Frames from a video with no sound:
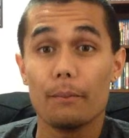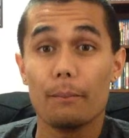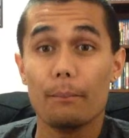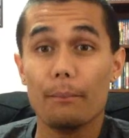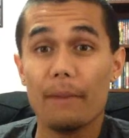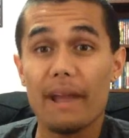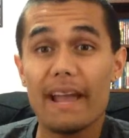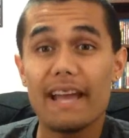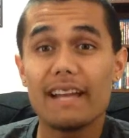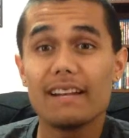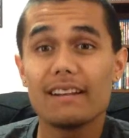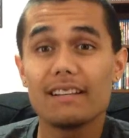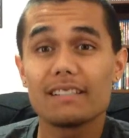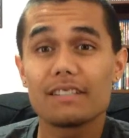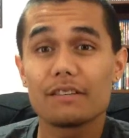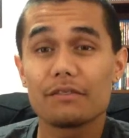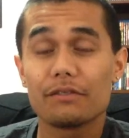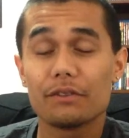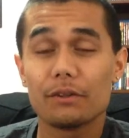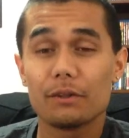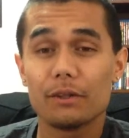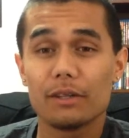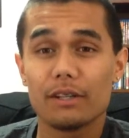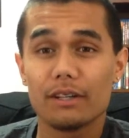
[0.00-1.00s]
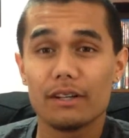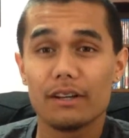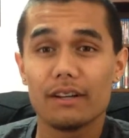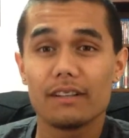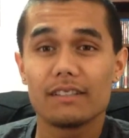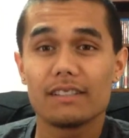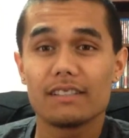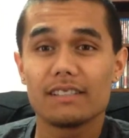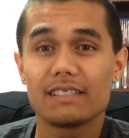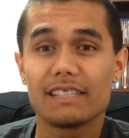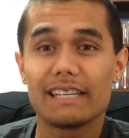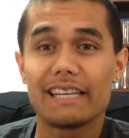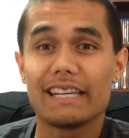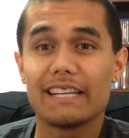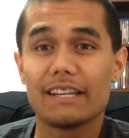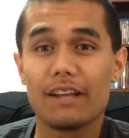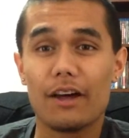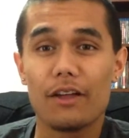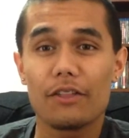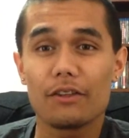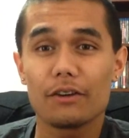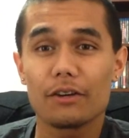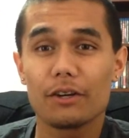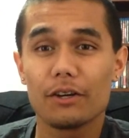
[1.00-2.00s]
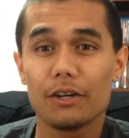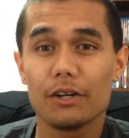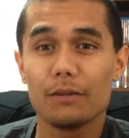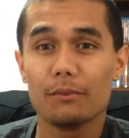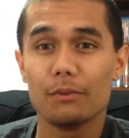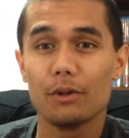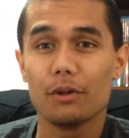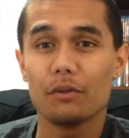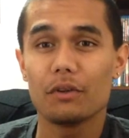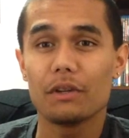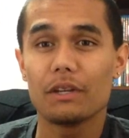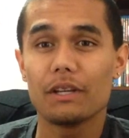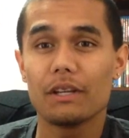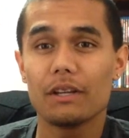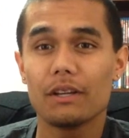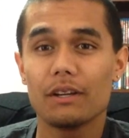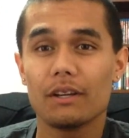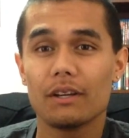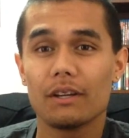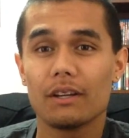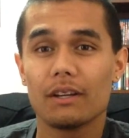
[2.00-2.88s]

Man, does it feel good to see another good movie